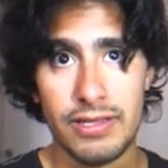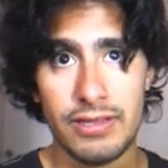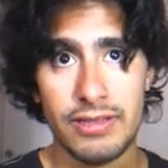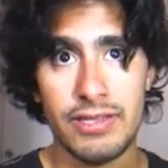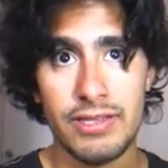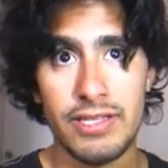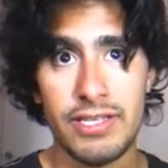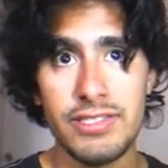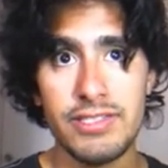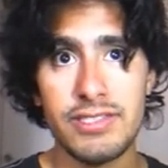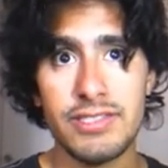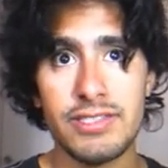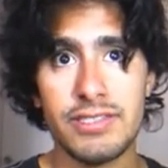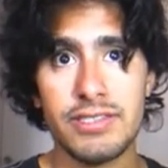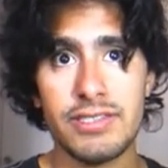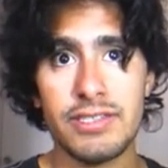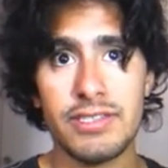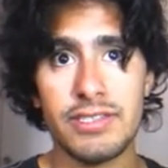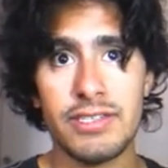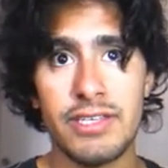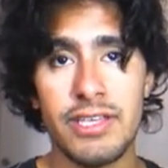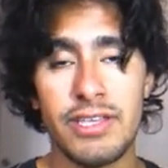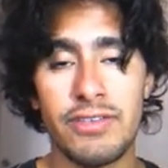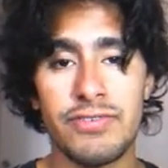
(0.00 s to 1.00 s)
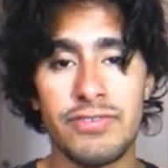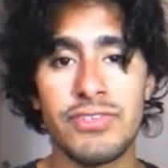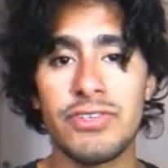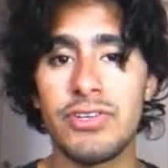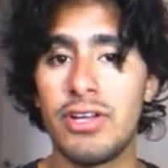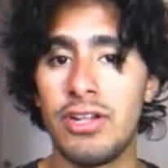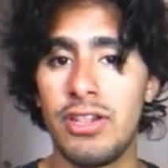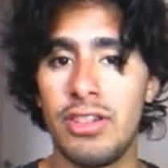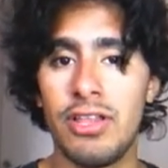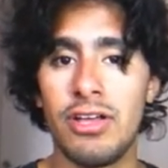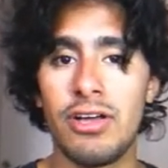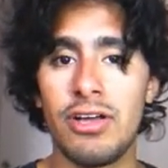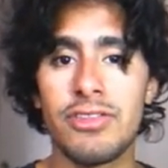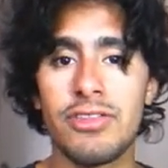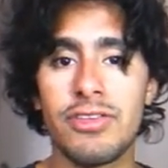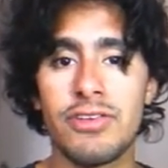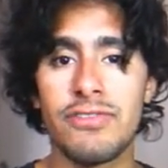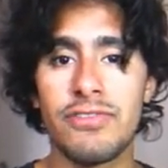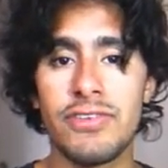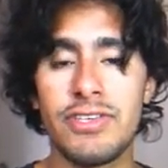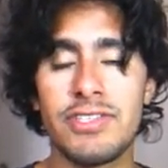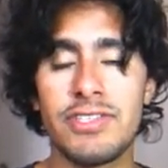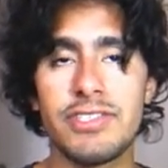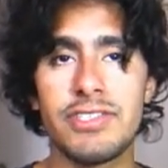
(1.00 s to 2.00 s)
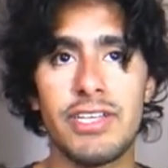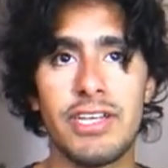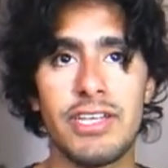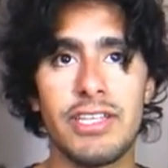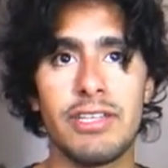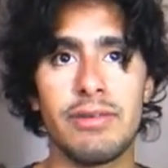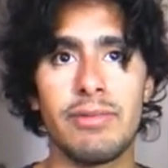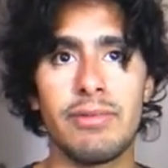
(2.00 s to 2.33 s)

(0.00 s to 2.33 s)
This gives you a lot of insight